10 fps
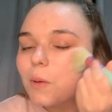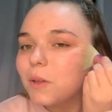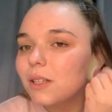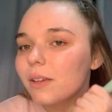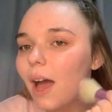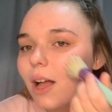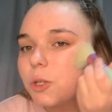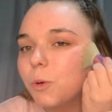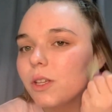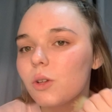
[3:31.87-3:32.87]
So yeah, I
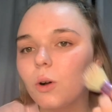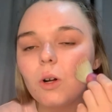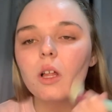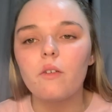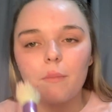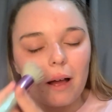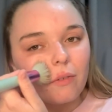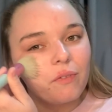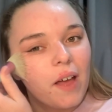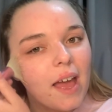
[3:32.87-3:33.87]
just put this all over my
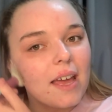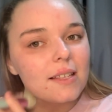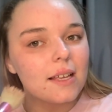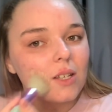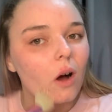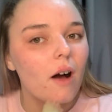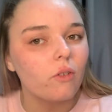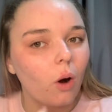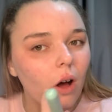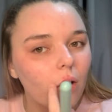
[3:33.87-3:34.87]
face. I've got
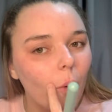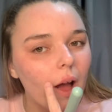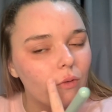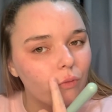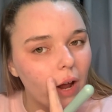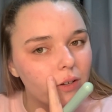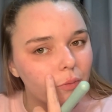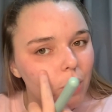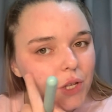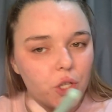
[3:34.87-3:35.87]
quite red,
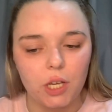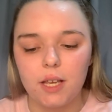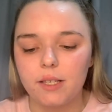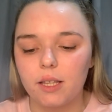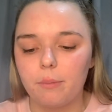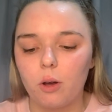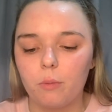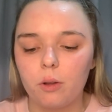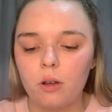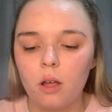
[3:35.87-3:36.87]
rosy cheeks at the
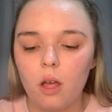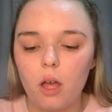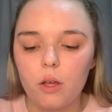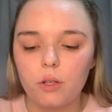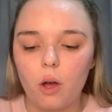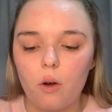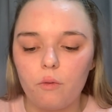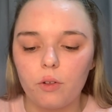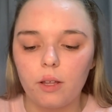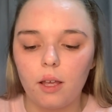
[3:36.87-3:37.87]
moment, so
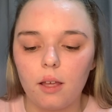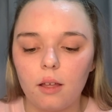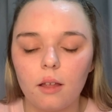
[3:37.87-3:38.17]
hopefully